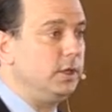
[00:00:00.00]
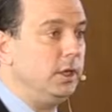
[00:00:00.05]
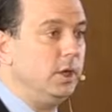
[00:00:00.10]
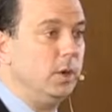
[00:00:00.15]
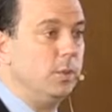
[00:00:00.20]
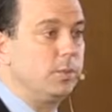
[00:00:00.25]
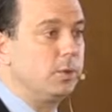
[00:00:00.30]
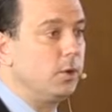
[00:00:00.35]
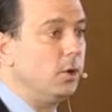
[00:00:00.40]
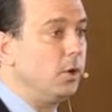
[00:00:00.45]
you
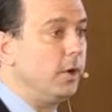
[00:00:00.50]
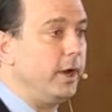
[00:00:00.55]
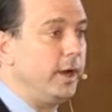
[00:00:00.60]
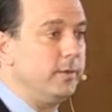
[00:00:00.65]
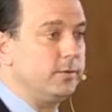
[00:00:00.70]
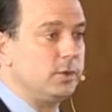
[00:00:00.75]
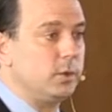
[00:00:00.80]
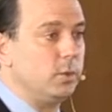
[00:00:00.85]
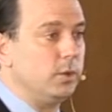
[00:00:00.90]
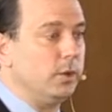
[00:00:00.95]
know,
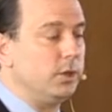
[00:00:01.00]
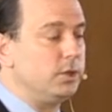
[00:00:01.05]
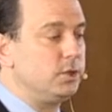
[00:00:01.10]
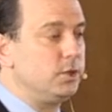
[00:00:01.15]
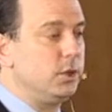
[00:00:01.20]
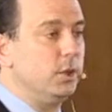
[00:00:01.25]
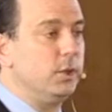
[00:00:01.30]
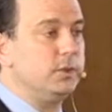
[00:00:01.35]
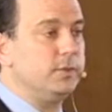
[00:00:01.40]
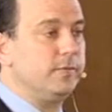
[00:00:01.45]
programs that really
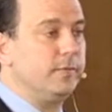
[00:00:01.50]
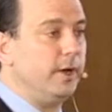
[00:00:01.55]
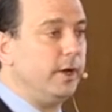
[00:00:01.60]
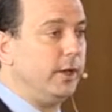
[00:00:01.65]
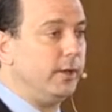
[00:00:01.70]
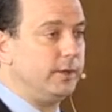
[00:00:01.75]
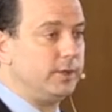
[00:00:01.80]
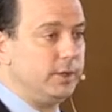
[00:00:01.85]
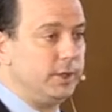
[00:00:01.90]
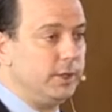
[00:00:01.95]
shows
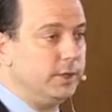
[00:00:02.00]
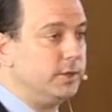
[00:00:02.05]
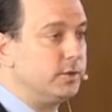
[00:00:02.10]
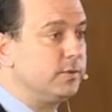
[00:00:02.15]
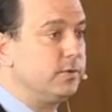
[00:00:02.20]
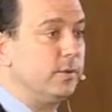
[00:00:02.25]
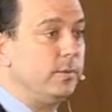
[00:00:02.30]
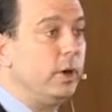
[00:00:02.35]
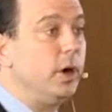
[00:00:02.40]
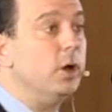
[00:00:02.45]
volunteers
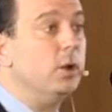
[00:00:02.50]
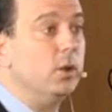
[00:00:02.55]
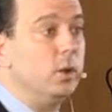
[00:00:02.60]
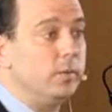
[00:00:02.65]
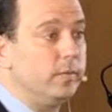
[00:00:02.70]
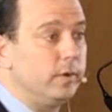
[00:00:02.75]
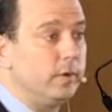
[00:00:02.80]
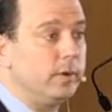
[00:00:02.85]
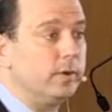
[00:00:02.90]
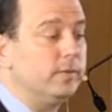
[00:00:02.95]
from all
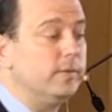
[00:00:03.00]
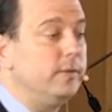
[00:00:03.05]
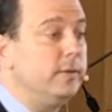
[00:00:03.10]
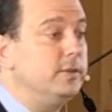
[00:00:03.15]
over